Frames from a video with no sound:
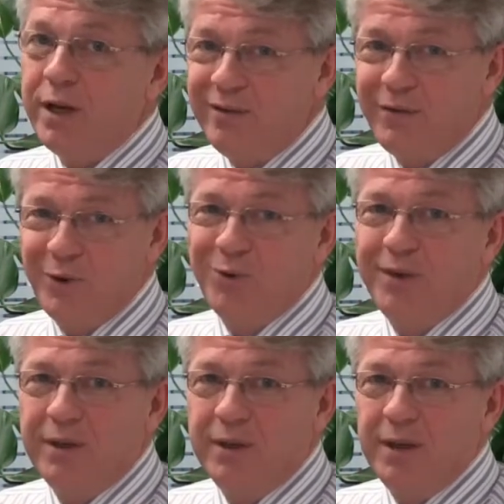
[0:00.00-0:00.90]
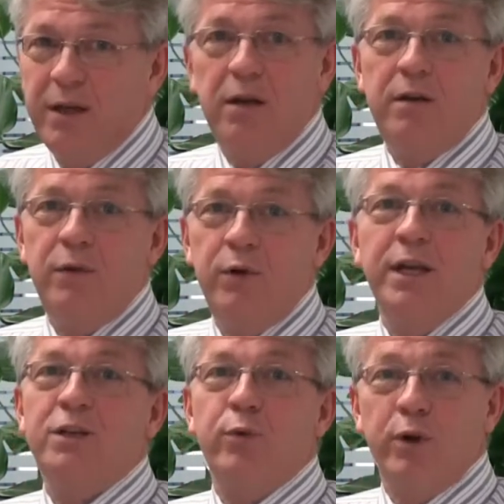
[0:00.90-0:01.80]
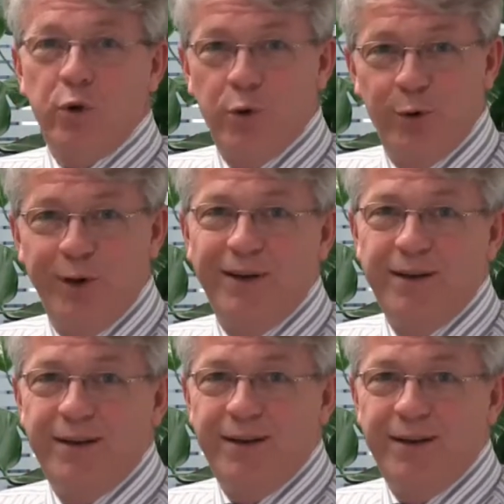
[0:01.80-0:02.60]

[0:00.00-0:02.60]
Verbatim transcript: interview, an interview that's recorded,